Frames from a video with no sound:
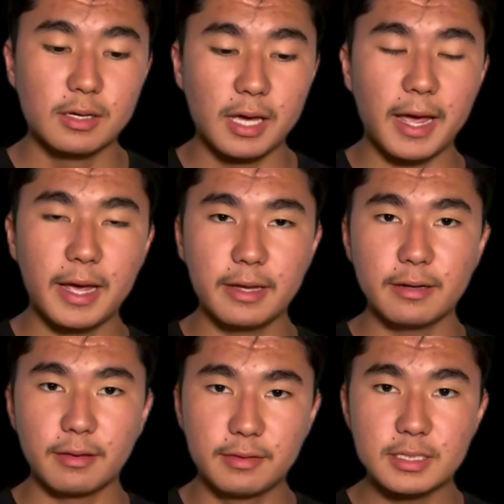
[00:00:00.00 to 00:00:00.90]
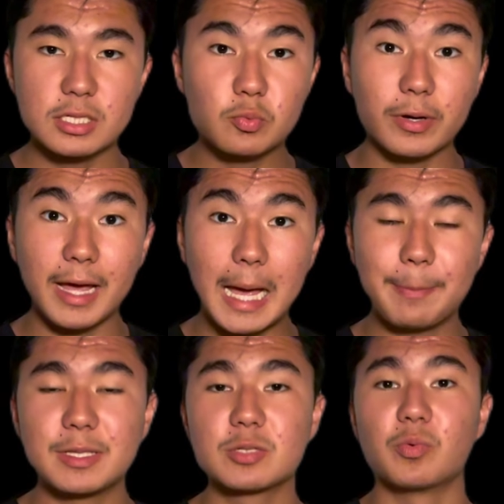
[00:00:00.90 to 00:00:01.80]
And this is what
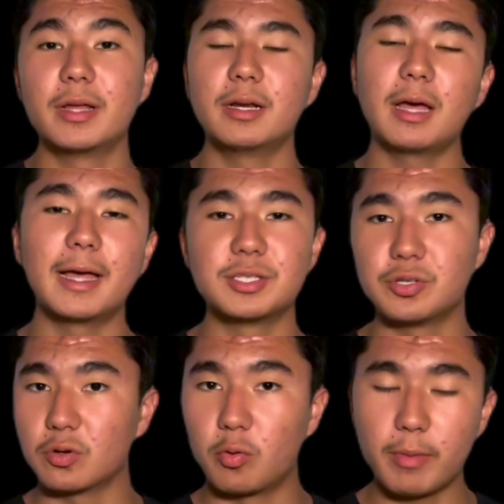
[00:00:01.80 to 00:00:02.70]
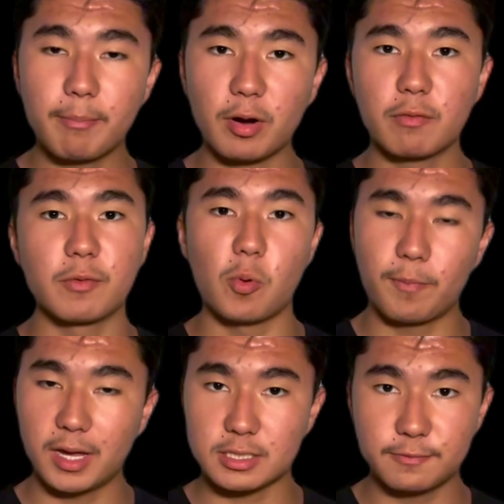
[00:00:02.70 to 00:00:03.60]
happens when, as you can remember from our
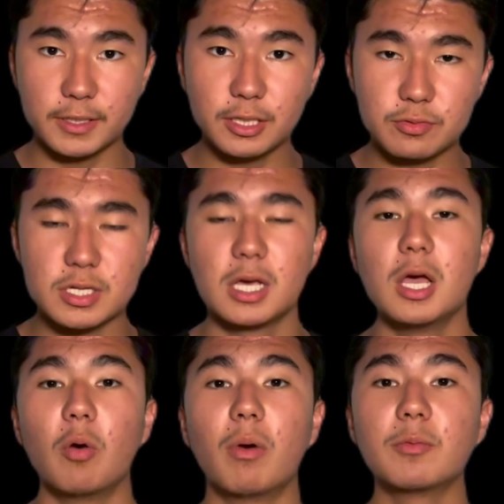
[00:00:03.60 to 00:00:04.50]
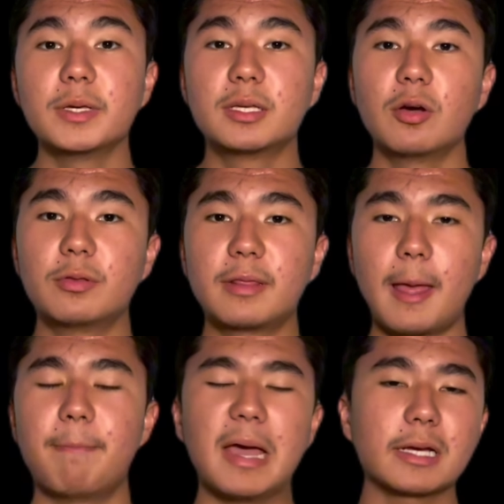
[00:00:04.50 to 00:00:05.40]
past videos, when we go to that
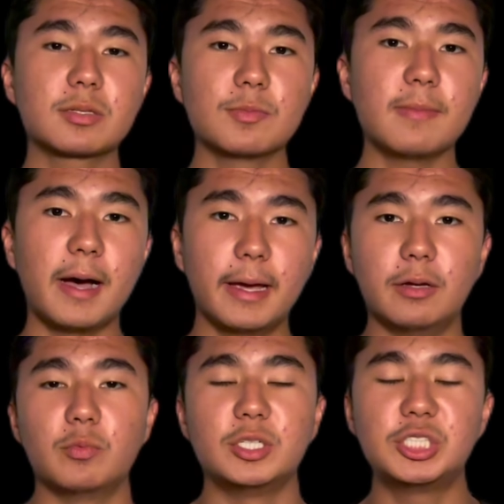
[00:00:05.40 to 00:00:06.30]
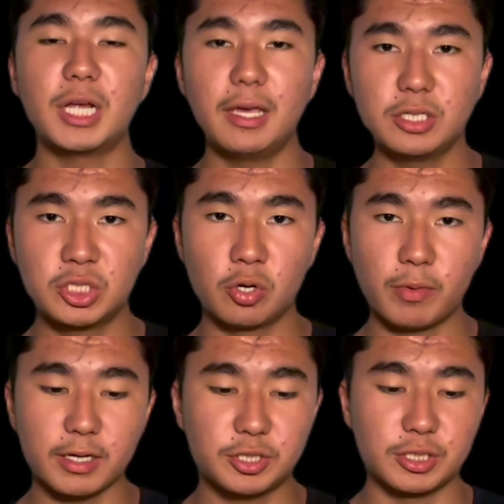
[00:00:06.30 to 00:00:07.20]
maximum height, we change
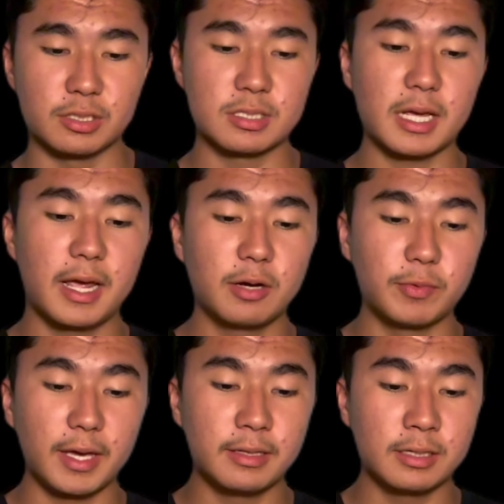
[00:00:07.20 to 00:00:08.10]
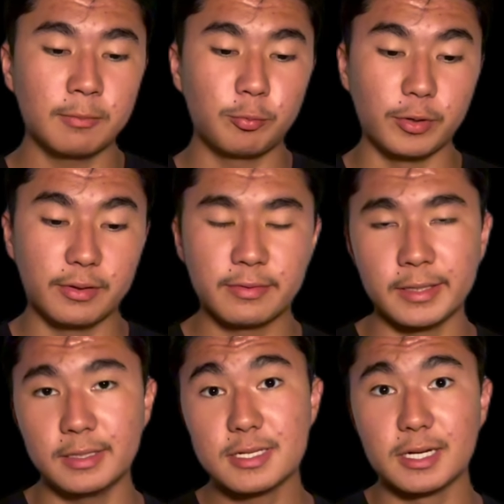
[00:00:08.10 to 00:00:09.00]
directions and we end up with, in
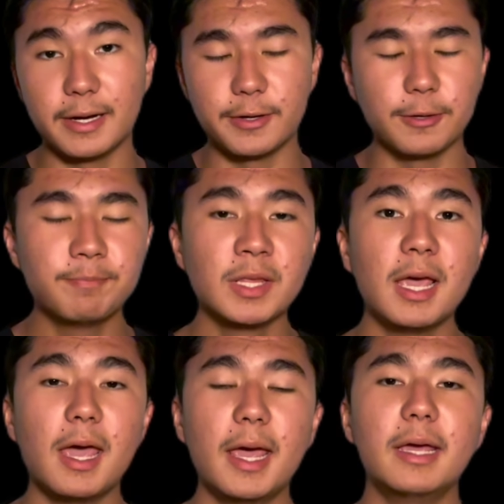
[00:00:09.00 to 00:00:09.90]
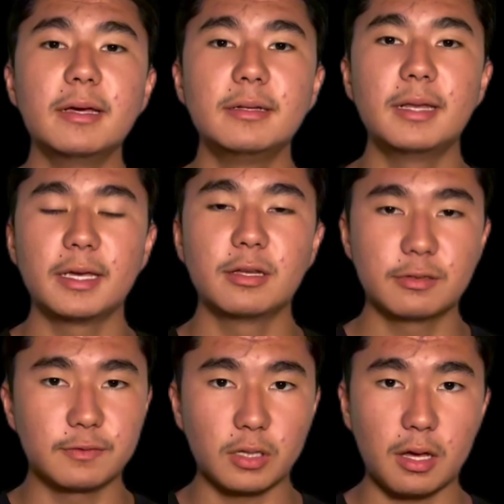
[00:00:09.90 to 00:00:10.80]
this scenario, a negative
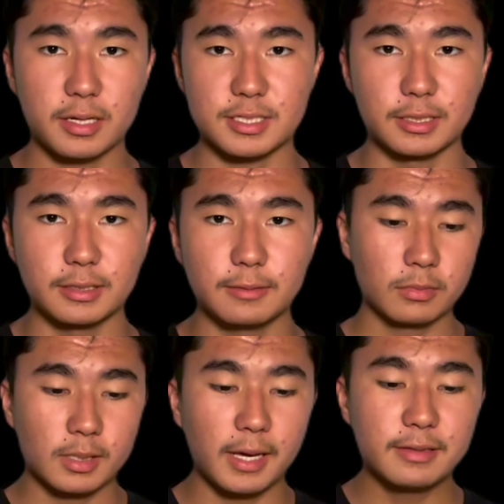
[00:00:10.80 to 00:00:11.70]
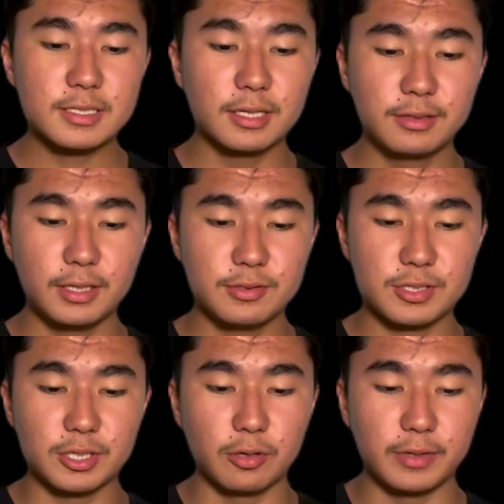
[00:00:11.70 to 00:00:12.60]
velocity. And this continues to
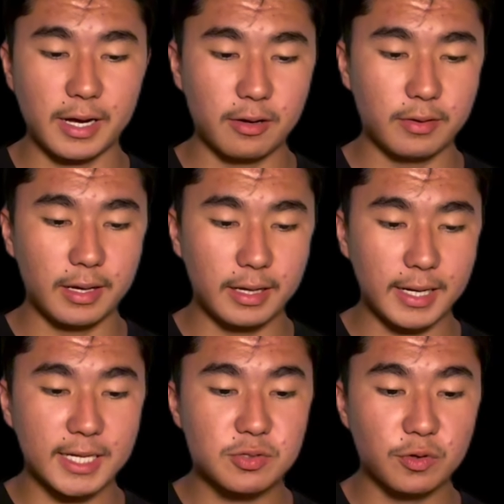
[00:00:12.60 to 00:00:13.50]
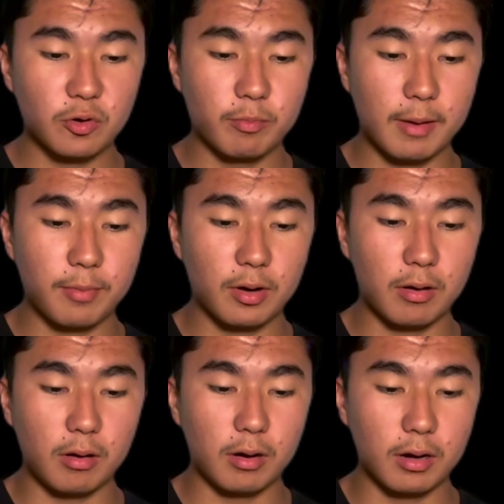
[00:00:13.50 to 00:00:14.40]
go down, and as we can remember,
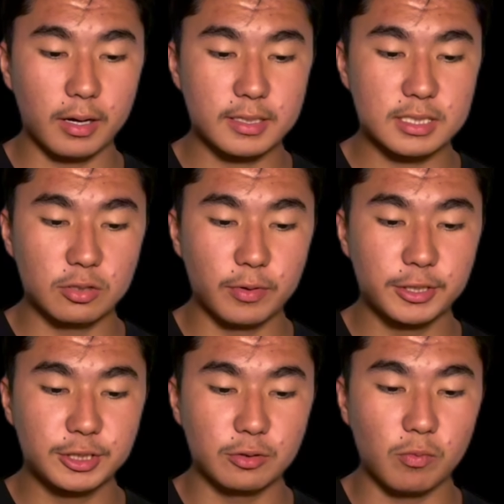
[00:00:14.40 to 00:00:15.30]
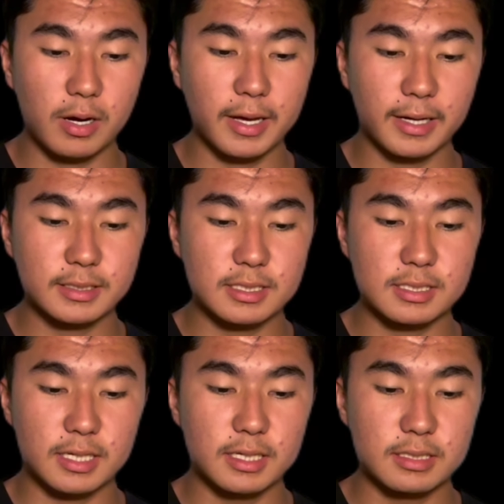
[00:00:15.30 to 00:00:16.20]
our acceleration in the y-axis
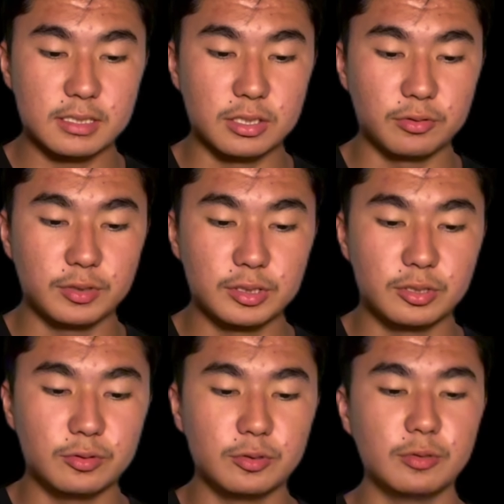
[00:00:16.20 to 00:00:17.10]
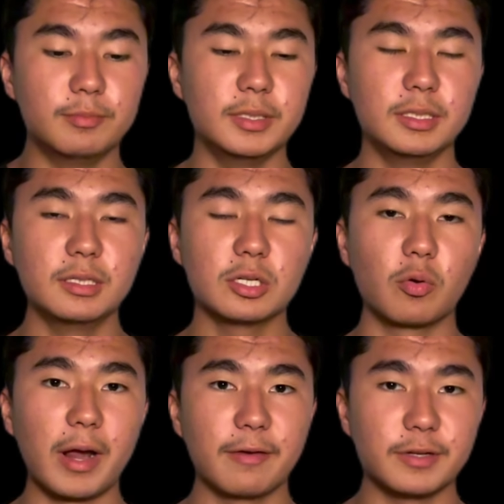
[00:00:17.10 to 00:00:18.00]
is going to be
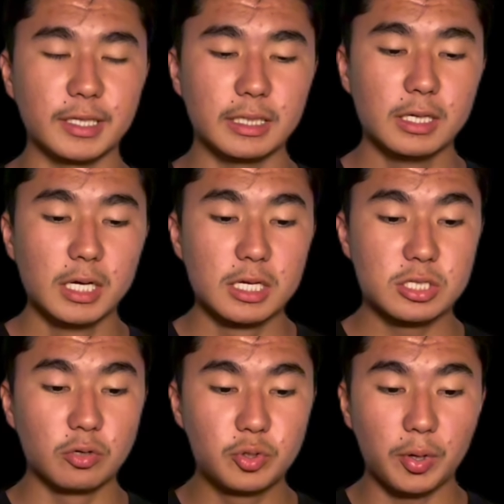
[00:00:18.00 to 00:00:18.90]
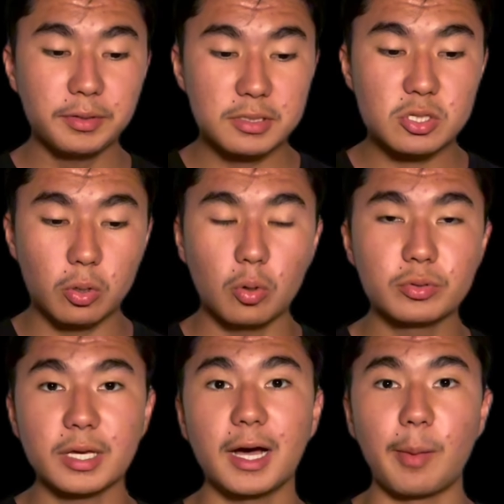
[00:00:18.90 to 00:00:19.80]
gravity. So during this whole
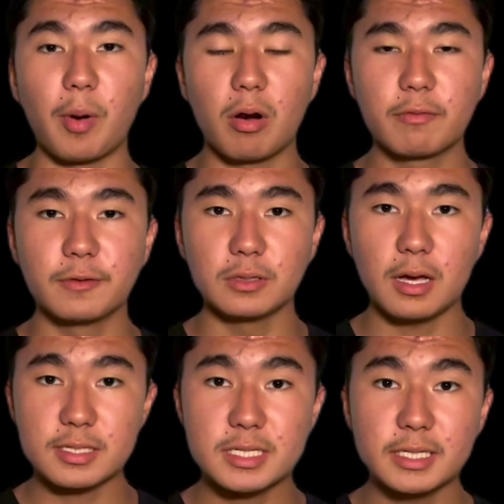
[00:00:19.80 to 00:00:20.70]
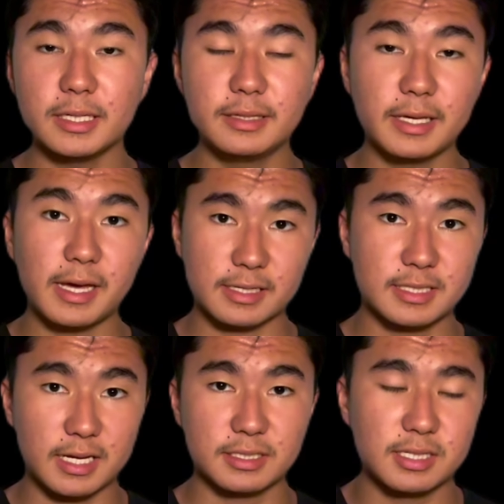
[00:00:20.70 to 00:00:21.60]
time, our velocity in the
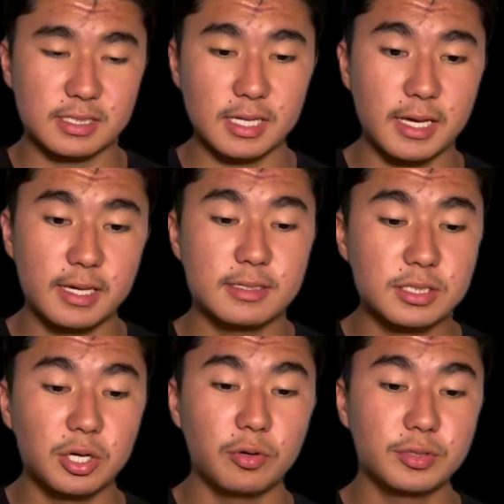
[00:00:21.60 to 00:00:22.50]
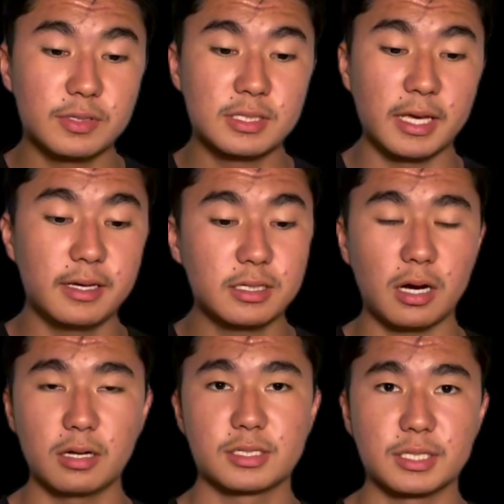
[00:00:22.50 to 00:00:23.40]
x-axis is going to stay
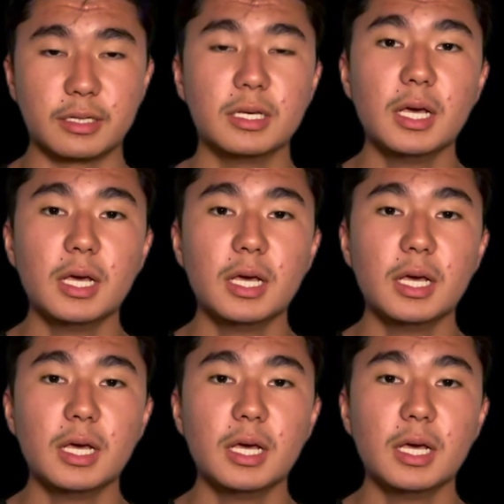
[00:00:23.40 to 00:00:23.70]
constant.